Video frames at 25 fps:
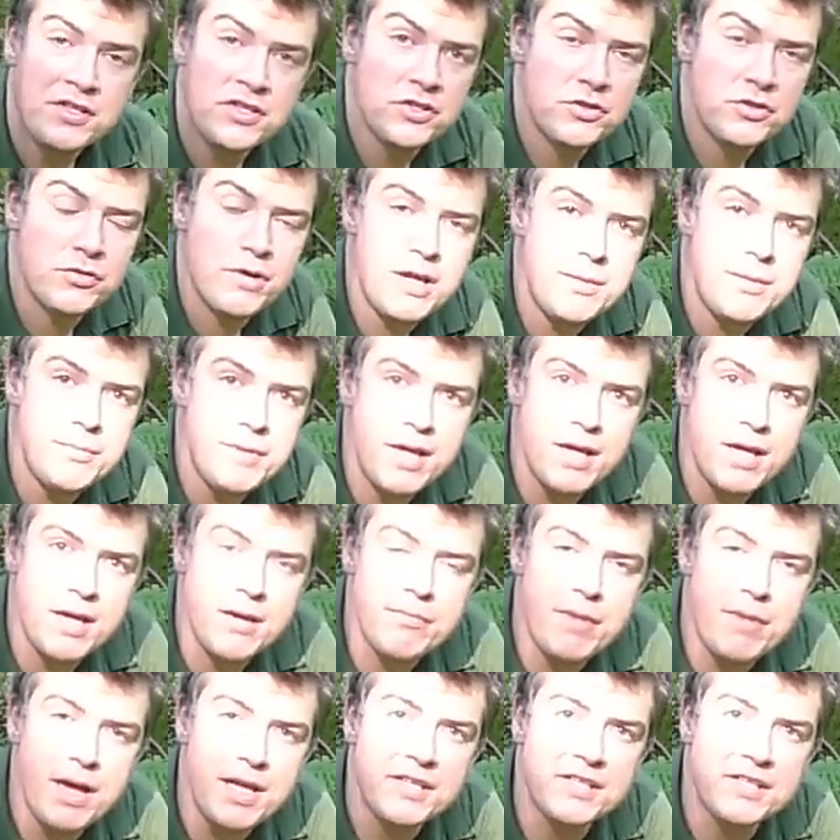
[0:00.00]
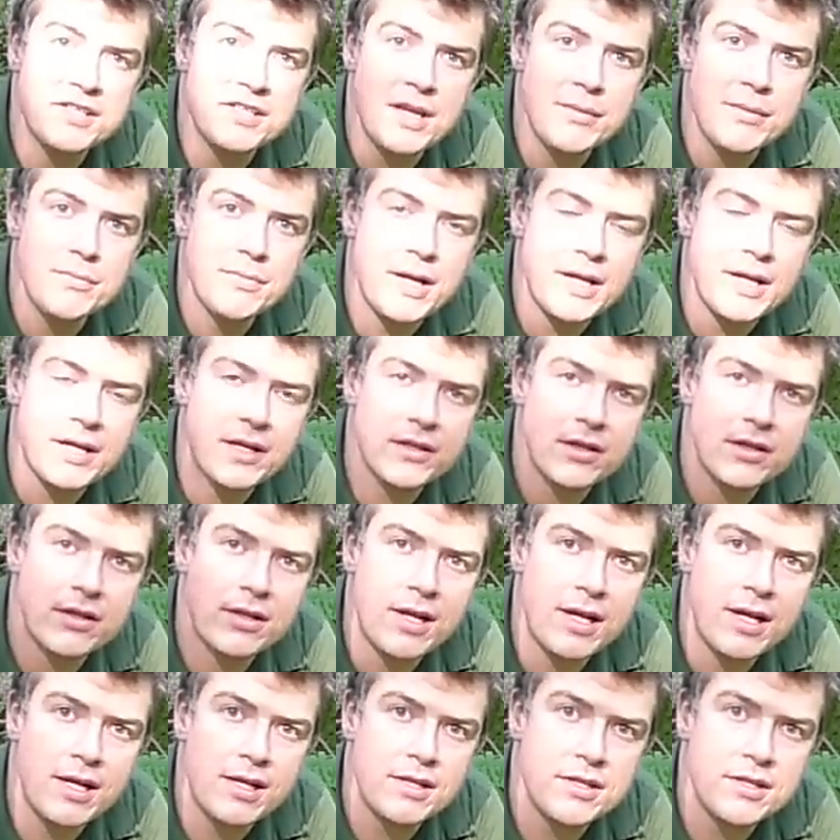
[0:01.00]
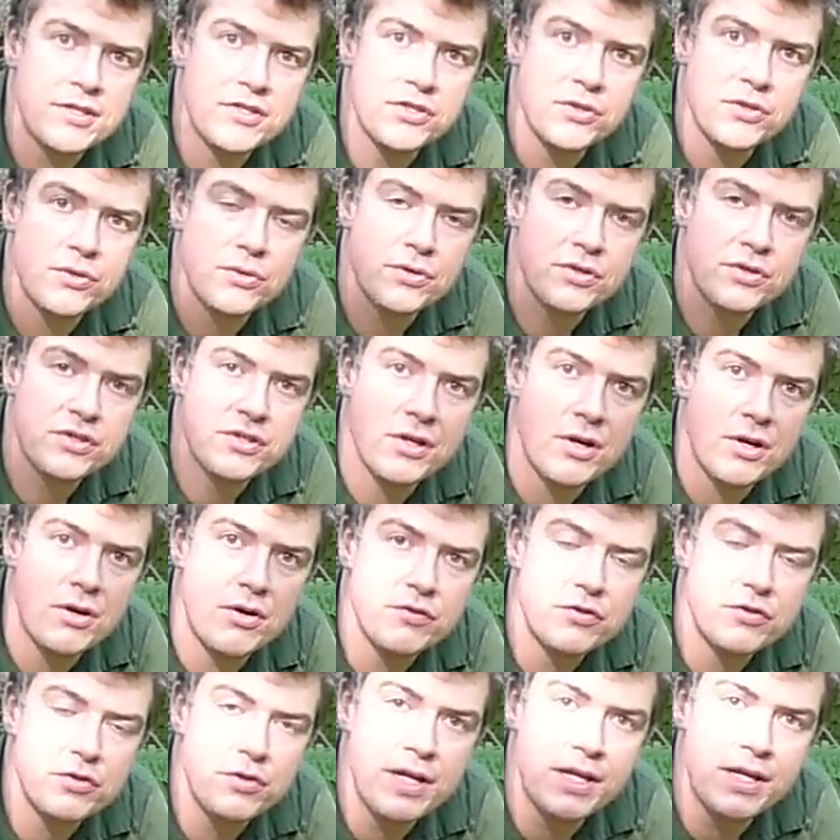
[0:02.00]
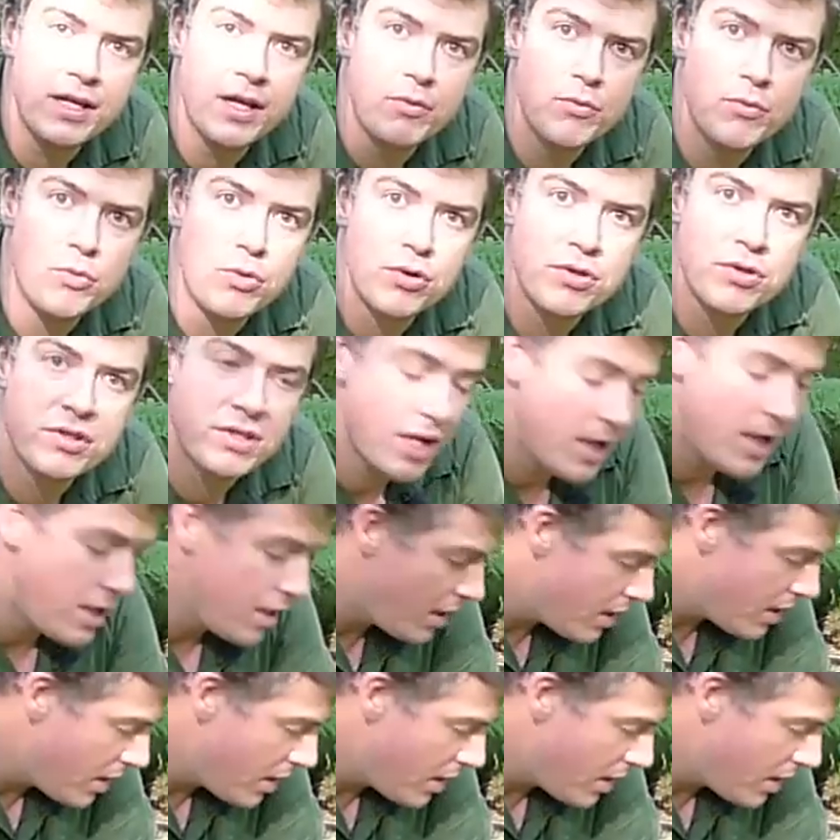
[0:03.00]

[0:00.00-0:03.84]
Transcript: stream here may seem like an unlikely source of drinking water.